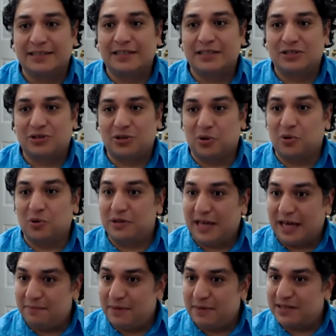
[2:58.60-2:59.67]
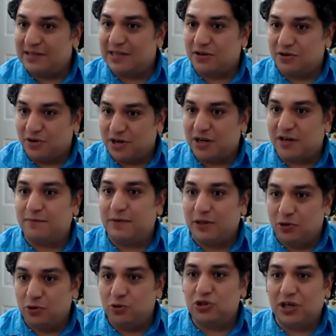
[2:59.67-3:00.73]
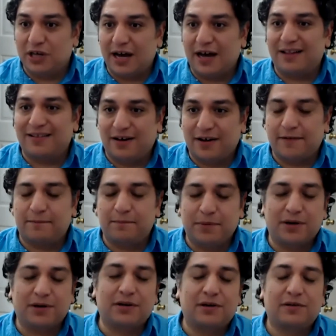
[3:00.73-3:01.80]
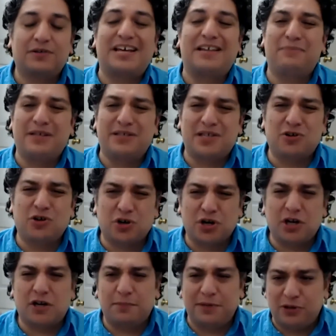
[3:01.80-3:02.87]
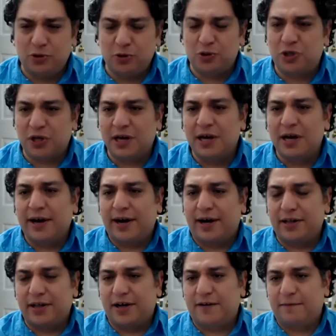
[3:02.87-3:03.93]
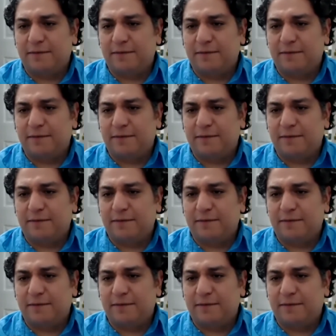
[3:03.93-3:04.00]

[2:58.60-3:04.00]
So that means that you're gonna be losing a lot of money. That means that you're gonna be losing a lot of